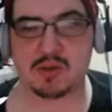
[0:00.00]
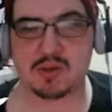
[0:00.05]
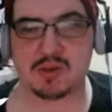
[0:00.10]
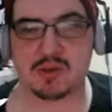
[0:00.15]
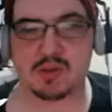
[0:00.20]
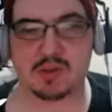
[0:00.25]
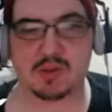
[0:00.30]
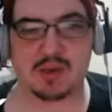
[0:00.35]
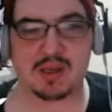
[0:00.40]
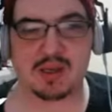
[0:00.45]
so
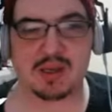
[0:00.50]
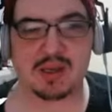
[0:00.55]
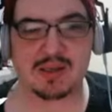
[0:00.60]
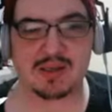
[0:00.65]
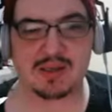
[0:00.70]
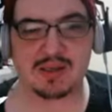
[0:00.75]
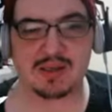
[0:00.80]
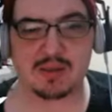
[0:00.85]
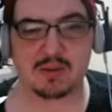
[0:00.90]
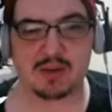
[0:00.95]
we can't
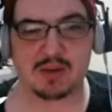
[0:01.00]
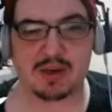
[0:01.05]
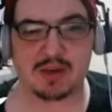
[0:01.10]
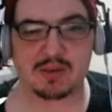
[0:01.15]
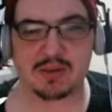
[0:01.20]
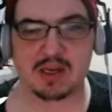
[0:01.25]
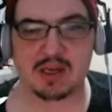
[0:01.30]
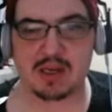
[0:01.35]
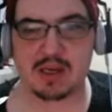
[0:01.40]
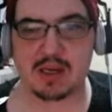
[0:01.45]
slow down
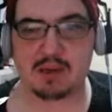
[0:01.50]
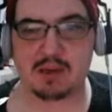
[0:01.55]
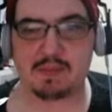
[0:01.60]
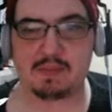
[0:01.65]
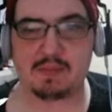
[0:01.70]
time.